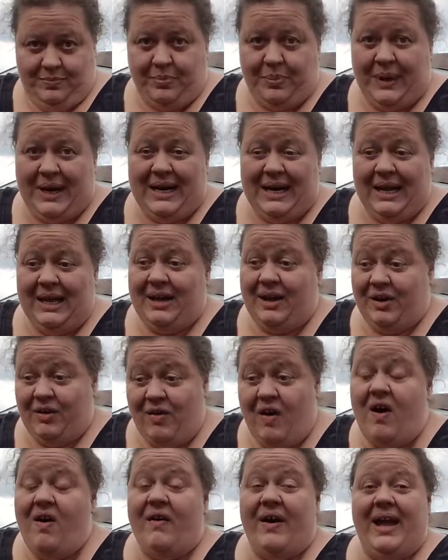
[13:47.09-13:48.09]
breeding and
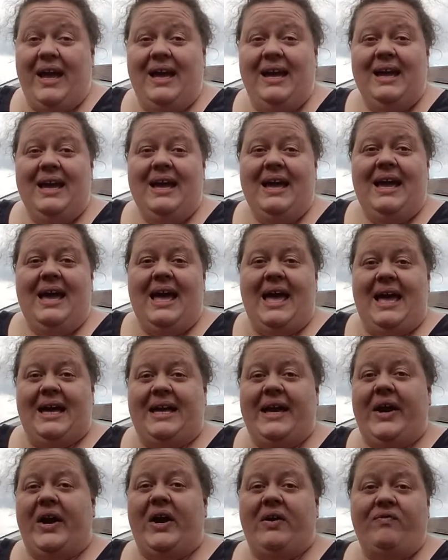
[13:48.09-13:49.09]
growing and
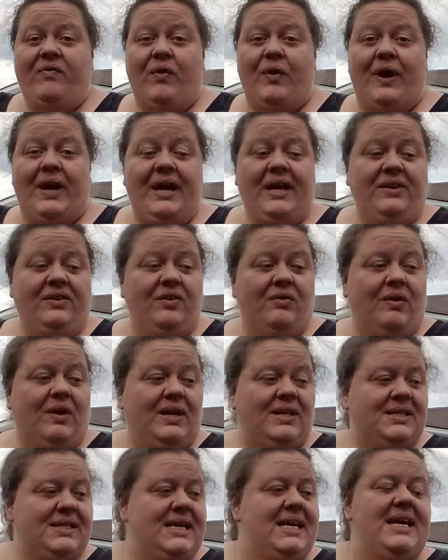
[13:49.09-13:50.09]
caring for
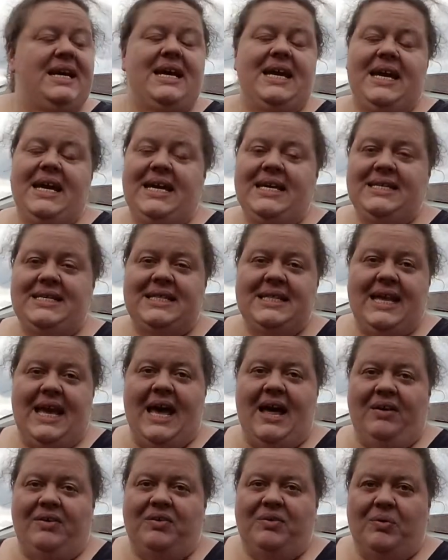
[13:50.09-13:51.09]
indoors into the
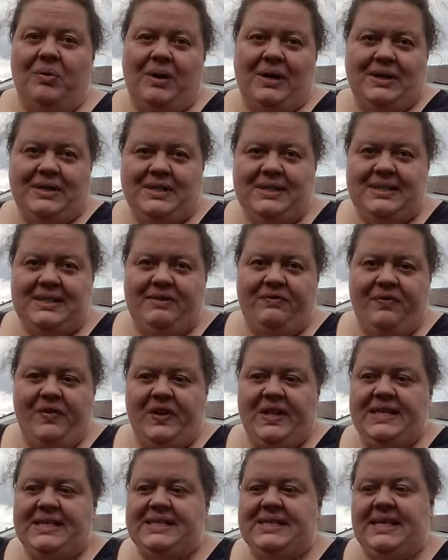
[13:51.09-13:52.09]
outdoors
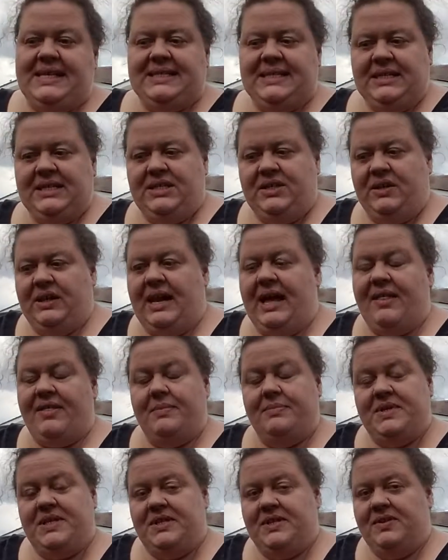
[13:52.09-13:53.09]
for this season to allow
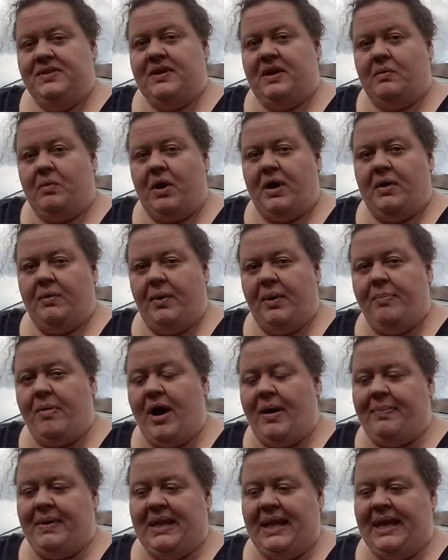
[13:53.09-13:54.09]
them to do their work and
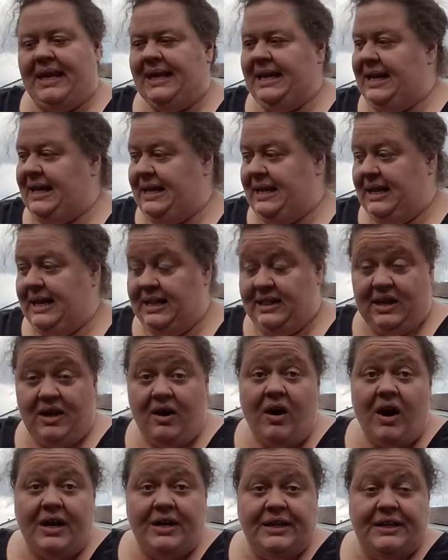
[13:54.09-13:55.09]
repopulate in the
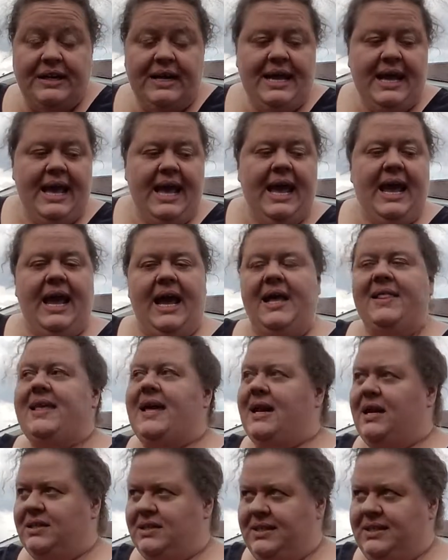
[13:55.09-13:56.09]
garden. And
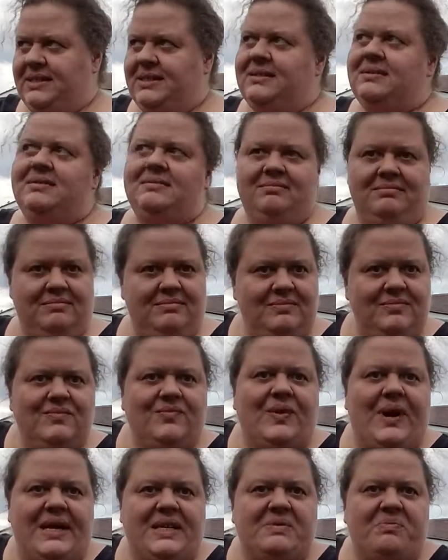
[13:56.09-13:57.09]
then I'll just
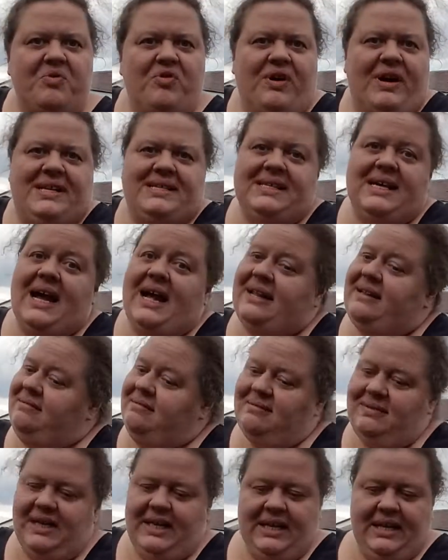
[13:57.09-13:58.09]
raise more inside.
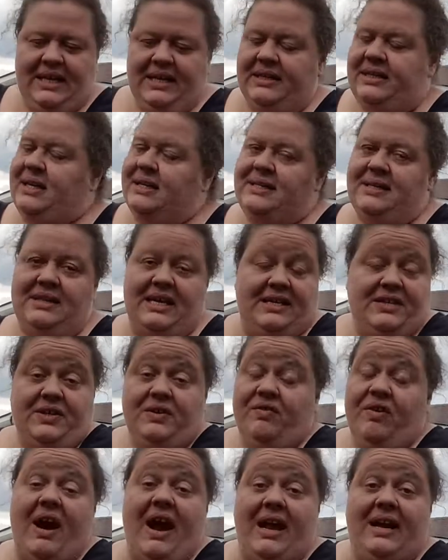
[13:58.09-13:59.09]
They do
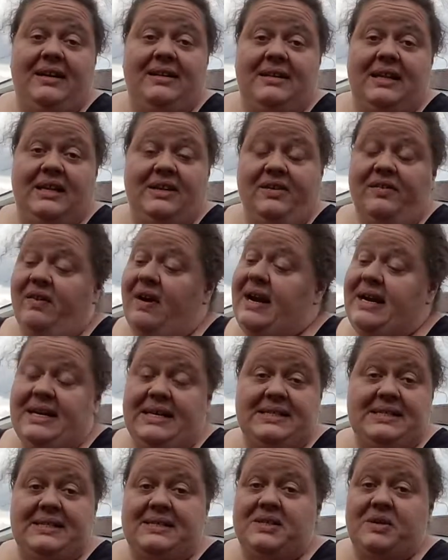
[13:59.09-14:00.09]
great. They do great, and
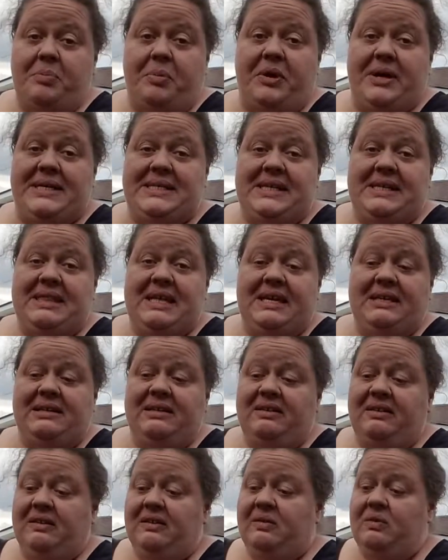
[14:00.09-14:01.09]
it's a super easy thing to
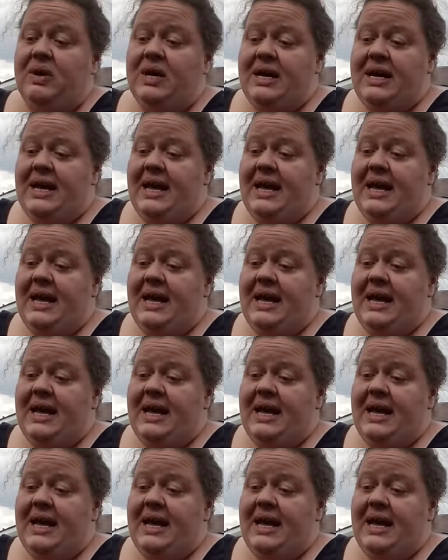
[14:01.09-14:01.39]
do.